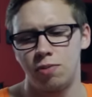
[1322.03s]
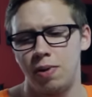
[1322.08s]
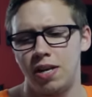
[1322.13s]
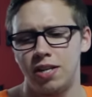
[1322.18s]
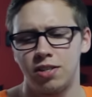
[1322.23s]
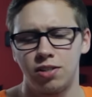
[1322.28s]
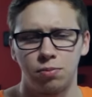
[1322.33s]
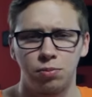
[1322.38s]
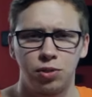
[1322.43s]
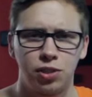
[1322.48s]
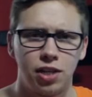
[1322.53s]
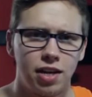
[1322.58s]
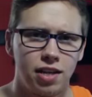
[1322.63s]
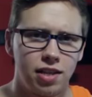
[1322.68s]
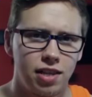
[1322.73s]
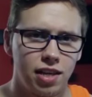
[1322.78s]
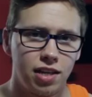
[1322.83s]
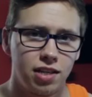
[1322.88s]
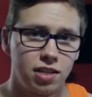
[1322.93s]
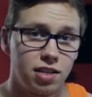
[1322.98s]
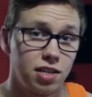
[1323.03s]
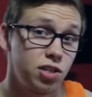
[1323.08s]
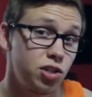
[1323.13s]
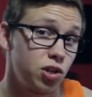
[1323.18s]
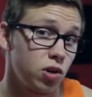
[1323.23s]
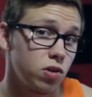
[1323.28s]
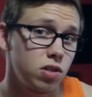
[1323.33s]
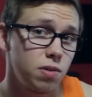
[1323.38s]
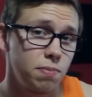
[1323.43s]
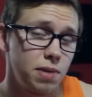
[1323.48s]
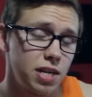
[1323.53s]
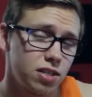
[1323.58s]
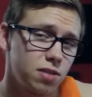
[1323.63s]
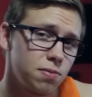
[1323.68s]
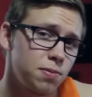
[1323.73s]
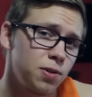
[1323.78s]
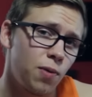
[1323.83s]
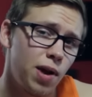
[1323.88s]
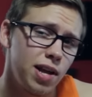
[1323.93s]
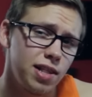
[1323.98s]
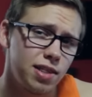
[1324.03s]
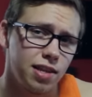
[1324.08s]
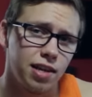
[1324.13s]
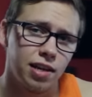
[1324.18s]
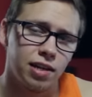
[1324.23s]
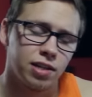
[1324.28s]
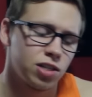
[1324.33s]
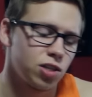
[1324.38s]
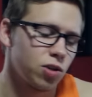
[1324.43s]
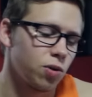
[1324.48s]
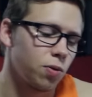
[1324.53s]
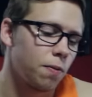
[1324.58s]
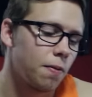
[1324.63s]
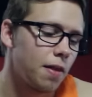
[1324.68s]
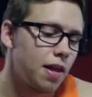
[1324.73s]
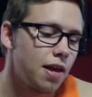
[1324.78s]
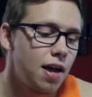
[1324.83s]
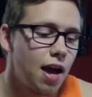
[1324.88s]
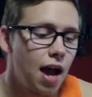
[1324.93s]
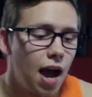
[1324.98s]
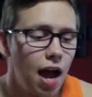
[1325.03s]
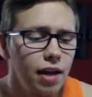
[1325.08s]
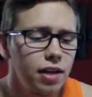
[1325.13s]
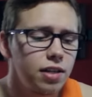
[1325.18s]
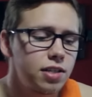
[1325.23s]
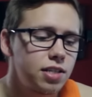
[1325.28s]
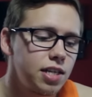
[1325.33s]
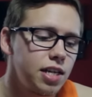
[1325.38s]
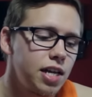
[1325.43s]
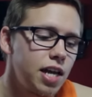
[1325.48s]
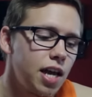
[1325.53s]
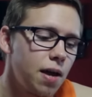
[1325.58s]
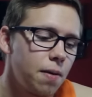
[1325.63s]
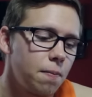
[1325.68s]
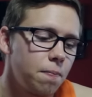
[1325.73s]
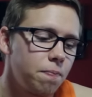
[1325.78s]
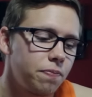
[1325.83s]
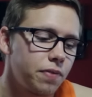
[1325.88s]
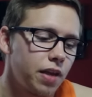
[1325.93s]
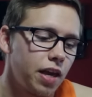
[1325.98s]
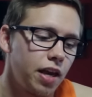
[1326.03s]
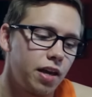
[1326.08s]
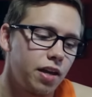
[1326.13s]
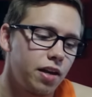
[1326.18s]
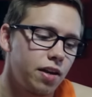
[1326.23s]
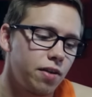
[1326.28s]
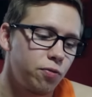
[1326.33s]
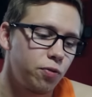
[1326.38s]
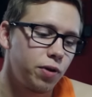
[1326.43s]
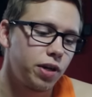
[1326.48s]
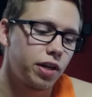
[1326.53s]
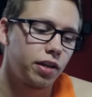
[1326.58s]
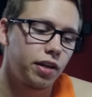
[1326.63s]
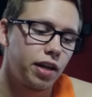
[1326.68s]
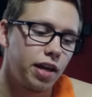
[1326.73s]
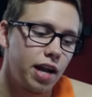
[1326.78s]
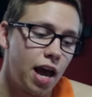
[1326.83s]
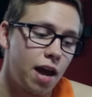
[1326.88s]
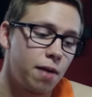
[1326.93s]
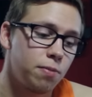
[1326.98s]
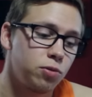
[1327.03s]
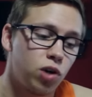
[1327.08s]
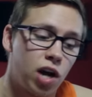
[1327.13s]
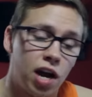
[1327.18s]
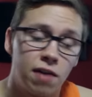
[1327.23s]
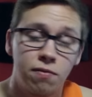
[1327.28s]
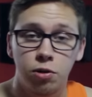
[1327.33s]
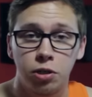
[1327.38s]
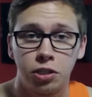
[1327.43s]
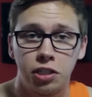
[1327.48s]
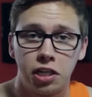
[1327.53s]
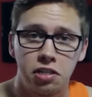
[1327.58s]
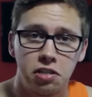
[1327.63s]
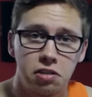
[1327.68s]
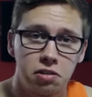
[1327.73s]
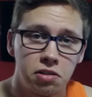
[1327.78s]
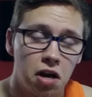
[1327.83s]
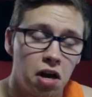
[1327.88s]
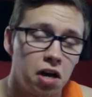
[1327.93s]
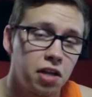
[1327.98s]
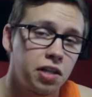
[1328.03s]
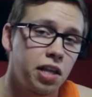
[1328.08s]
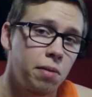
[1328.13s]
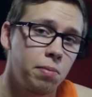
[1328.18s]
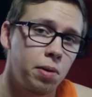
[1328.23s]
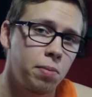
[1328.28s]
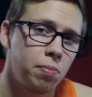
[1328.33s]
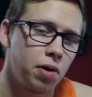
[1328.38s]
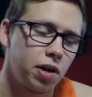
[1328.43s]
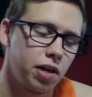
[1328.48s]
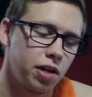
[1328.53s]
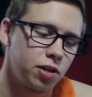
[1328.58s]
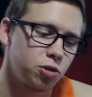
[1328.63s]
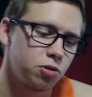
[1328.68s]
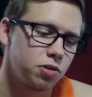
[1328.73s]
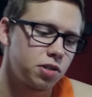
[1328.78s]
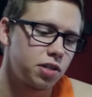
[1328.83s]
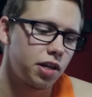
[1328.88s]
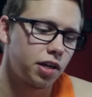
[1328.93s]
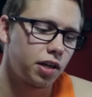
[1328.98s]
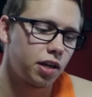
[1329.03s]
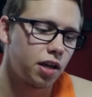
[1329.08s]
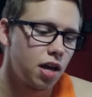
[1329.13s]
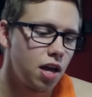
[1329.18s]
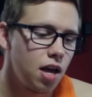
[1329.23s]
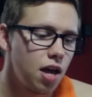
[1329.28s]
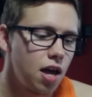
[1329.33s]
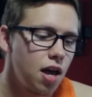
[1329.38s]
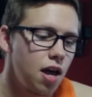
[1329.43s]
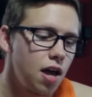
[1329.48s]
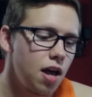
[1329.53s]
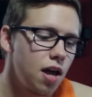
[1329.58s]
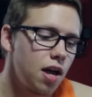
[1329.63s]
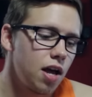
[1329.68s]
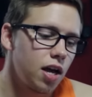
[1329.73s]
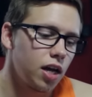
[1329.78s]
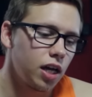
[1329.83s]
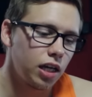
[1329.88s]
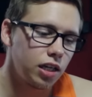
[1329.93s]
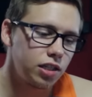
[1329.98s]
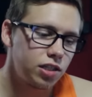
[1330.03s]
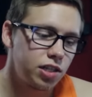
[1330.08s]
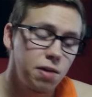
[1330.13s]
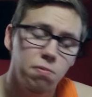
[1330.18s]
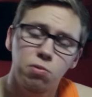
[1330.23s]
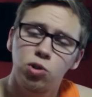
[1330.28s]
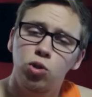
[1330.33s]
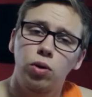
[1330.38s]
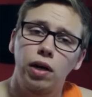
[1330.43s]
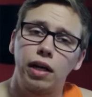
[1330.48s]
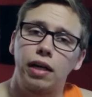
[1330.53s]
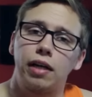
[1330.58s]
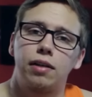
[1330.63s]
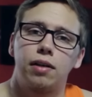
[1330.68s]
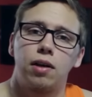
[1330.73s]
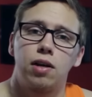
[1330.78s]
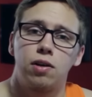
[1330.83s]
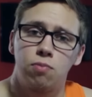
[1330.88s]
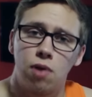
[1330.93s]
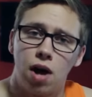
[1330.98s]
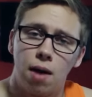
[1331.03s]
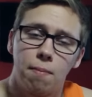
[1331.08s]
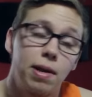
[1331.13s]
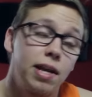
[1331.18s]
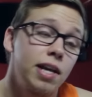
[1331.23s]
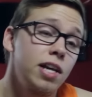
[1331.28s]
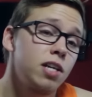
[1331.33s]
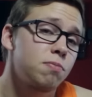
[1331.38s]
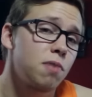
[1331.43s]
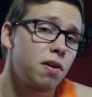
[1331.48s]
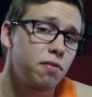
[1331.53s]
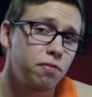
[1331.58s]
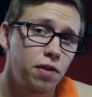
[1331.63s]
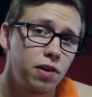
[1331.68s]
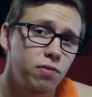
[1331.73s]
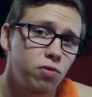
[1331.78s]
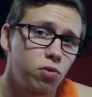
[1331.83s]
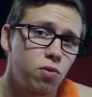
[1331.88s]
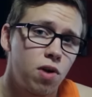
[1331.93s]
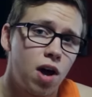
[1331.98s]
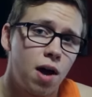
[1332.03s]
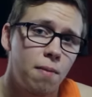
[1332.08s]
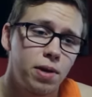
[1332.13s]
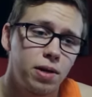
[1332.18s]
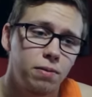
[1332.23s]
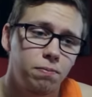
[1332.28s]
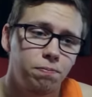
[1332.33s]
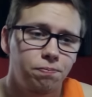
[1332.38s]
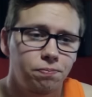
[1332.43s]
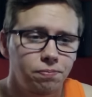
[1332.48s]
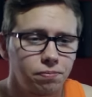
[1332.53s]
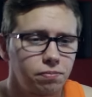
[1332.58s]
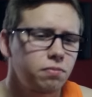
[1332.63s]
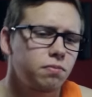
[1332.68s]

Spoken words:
to be in some shitty things, and he's chosen to be in some great things. So I could see him, and if we could get Adam Driver as Jason Todd, that'd be pretty interesting. Tim Drake, Robin. He's my favorite Robin.